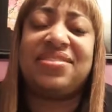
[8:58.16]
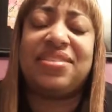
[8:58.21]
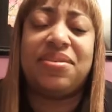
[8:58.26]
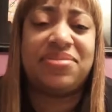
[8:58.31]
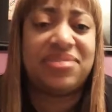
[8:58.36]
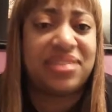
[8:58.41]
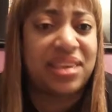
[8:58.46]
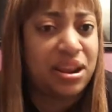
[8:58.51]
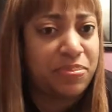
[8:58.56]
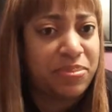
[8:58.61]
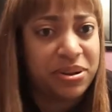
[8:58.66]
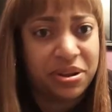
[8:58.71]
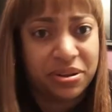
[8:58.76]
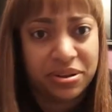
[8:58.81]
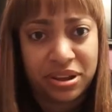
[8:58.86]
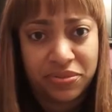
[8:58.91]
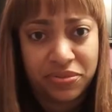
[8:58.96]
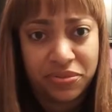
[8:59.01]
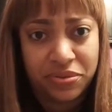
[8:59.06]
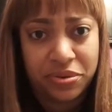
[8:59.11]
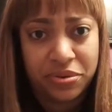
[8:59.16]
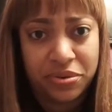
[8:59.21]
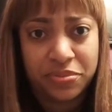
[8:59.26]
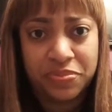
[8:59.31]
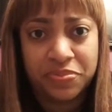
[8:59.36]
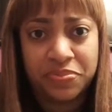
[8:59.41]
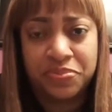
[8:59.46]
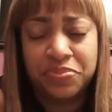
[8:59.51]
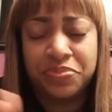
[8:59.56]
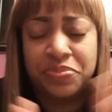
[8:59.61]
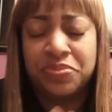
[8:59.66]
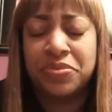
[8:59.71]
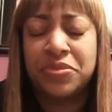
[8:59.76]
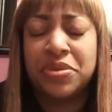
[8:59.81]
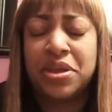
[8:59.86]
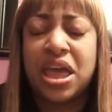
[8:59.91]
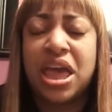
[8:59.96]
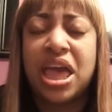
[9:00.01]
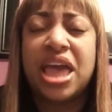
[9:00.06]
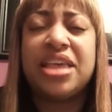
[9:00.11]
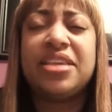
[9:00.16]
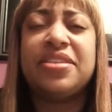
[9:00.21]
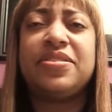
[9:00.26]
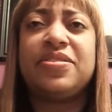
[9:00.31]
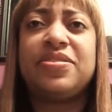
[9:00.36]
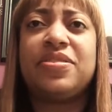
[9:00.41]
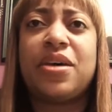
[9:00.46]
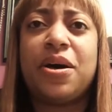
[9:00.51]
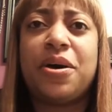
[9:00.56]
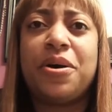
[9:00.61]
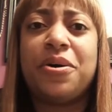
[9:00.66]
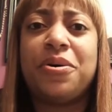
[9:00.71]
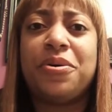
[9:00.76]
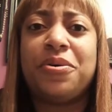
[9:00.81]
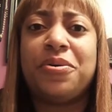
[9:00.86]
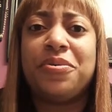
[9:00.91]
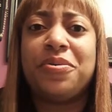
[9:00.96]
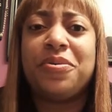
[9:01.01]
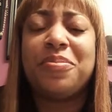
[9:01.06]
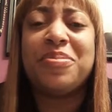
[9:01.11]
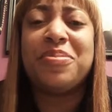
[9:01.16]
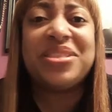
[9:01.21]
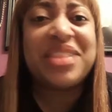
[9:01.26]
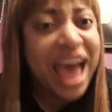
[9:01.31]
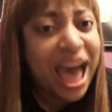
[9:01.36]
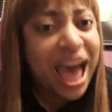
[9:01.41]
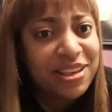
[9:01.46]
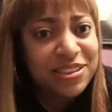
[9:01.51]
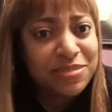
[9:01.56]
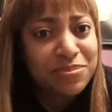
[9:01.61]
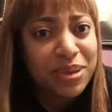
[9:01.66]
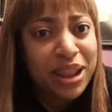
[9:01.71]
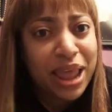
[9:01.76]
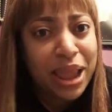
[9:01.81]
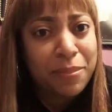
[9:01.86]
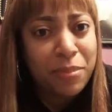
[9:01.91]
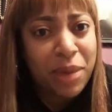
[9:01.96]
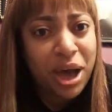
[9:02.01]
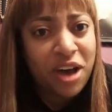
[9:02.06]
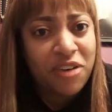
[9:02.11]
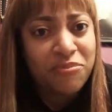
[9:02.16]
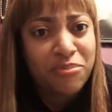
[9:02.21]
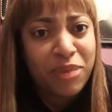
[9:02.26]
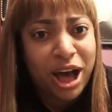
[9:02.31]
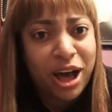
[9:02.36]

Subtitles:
kind of had stuff set up in their living room. So, but the house smelled like